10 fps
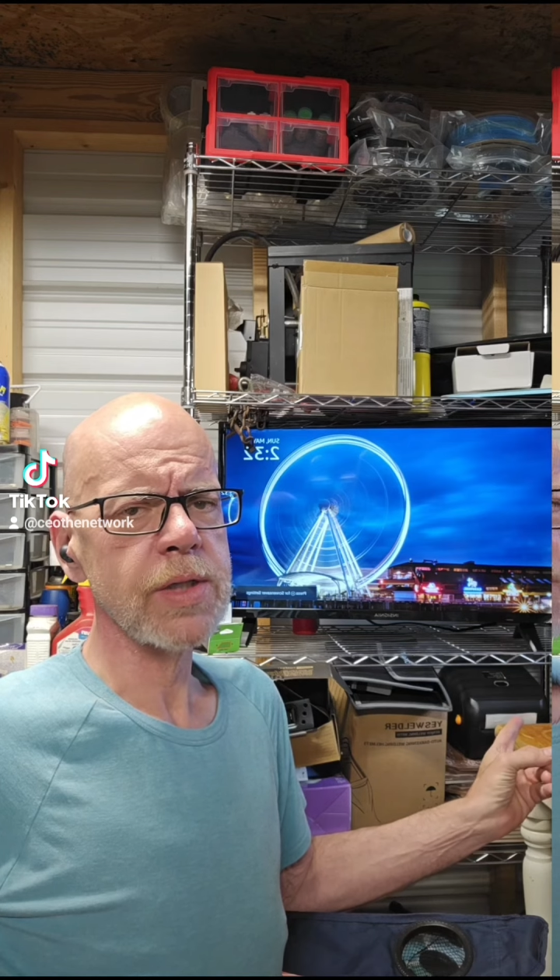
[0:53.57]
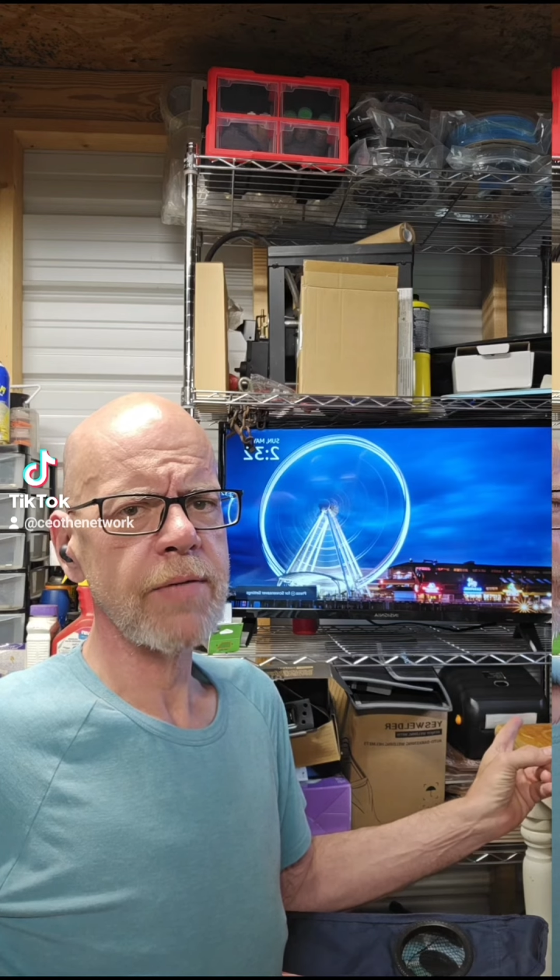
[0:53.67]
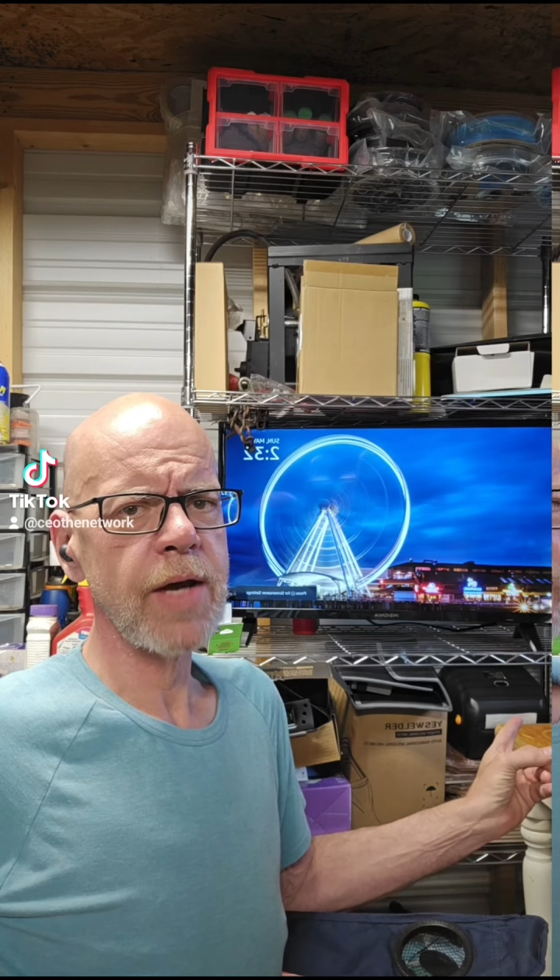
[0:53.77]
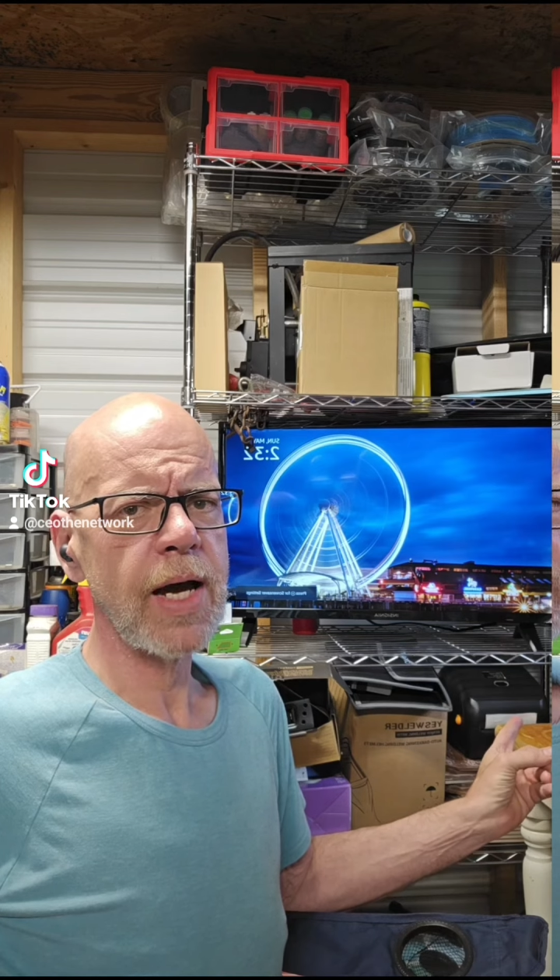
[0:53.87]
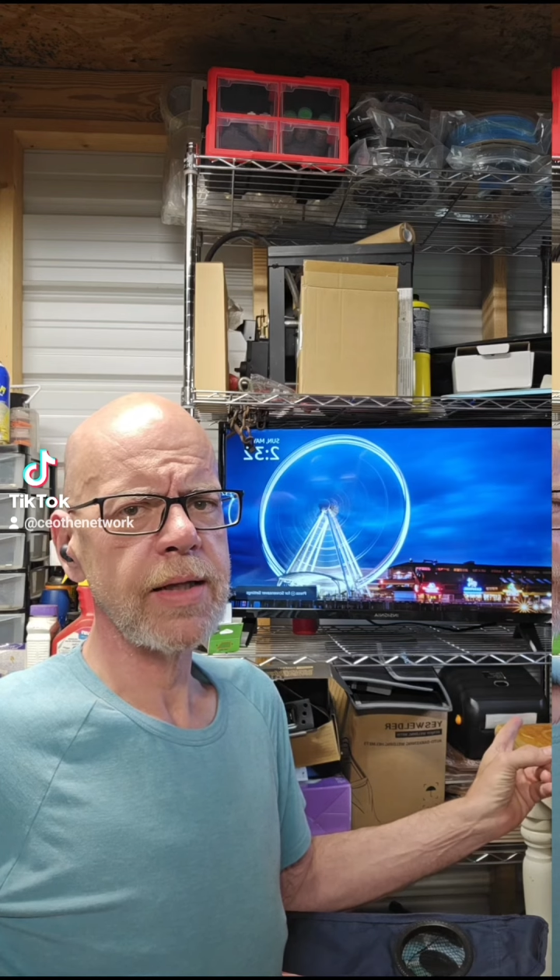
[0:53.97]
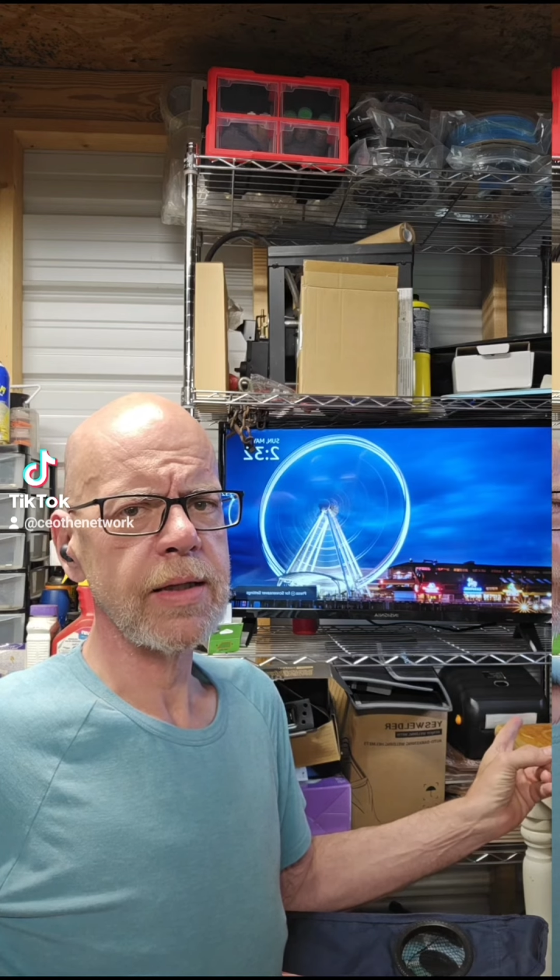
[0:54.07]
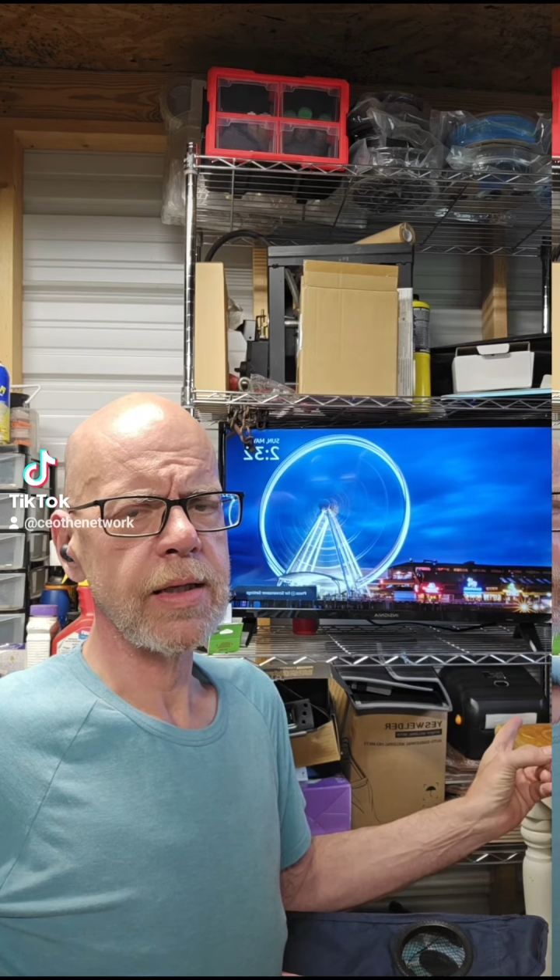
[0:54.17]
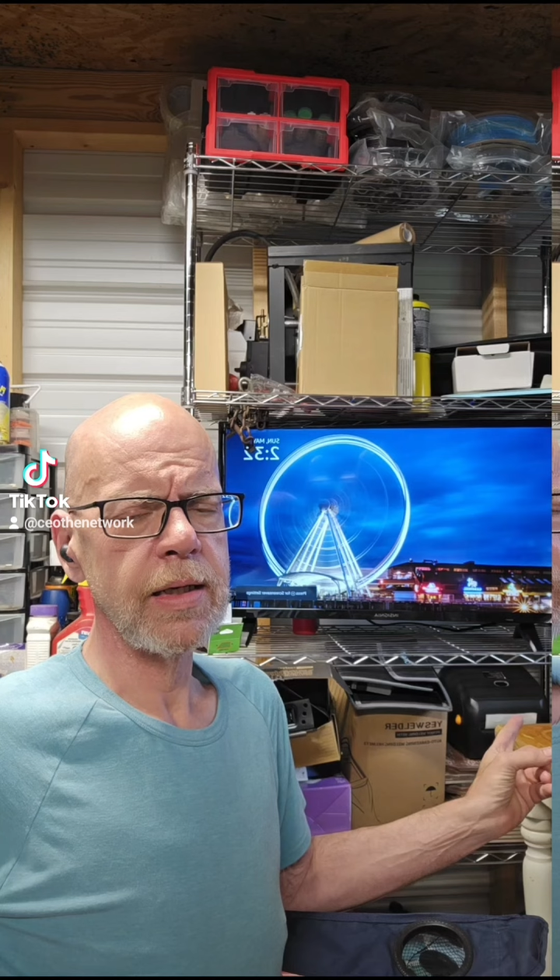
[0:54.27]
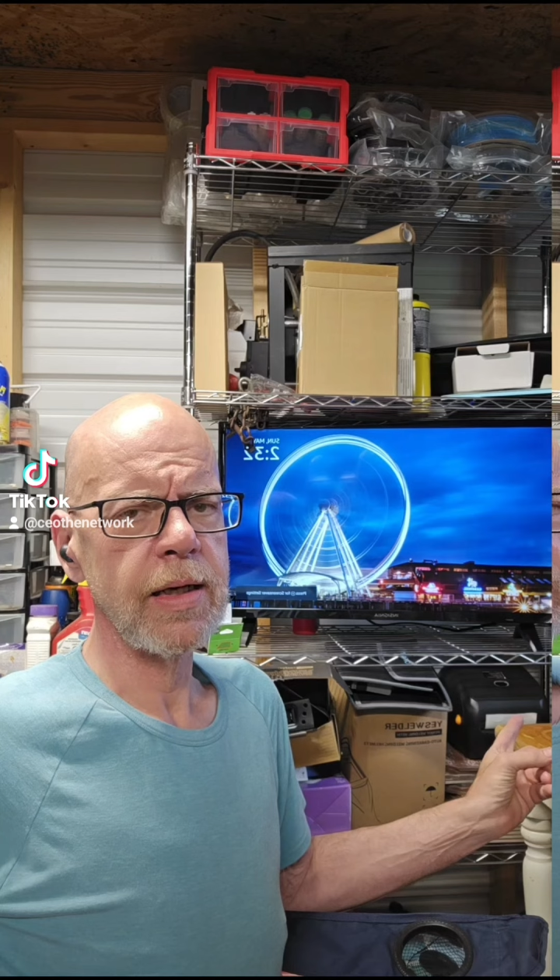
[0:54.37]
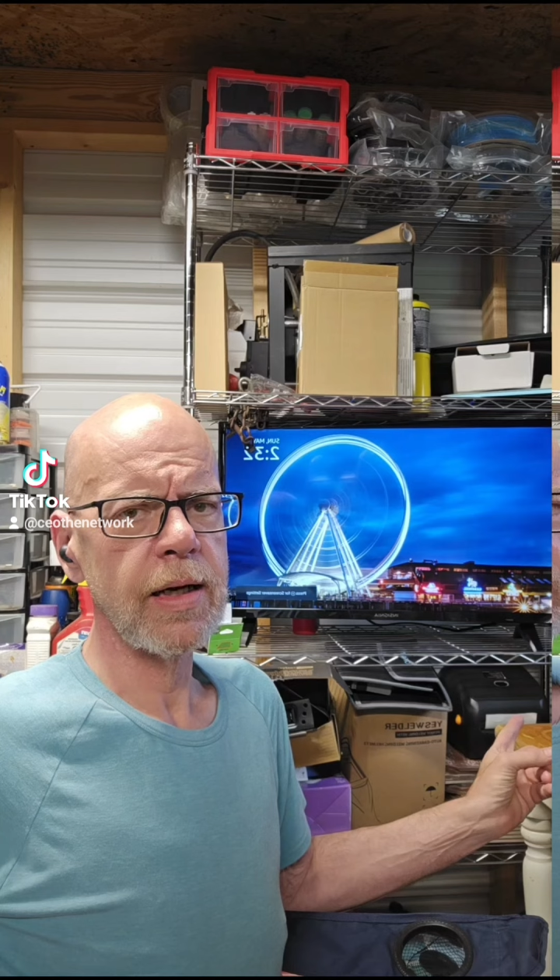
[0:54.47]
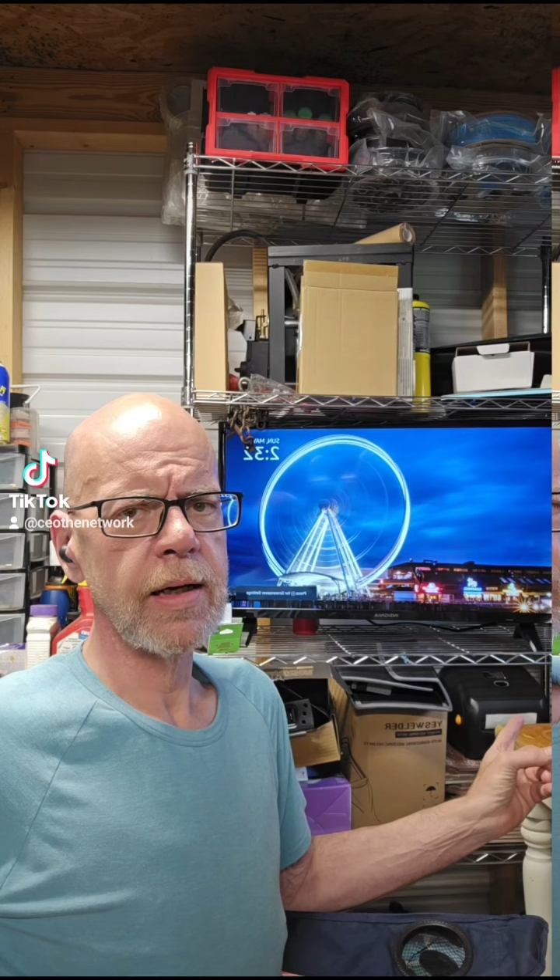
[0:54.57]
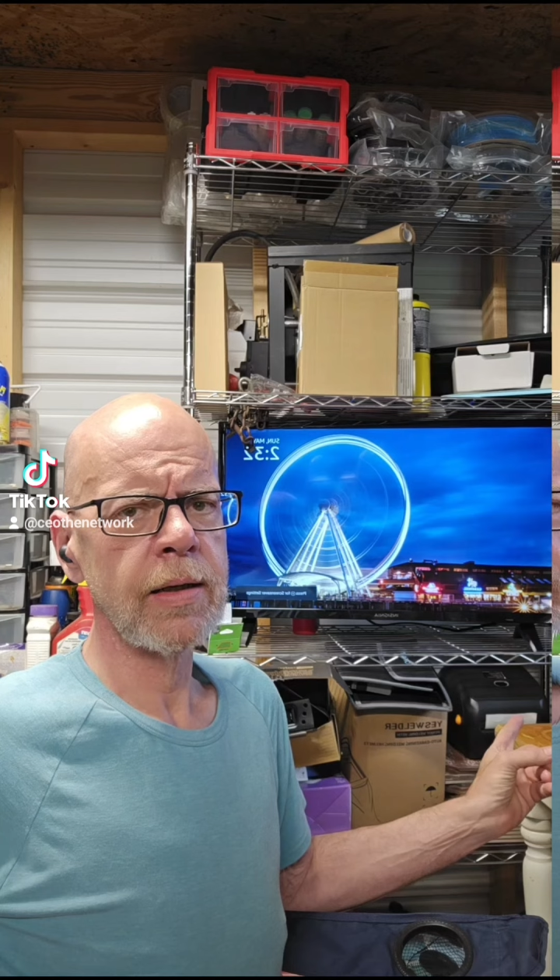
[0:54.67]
I've got the,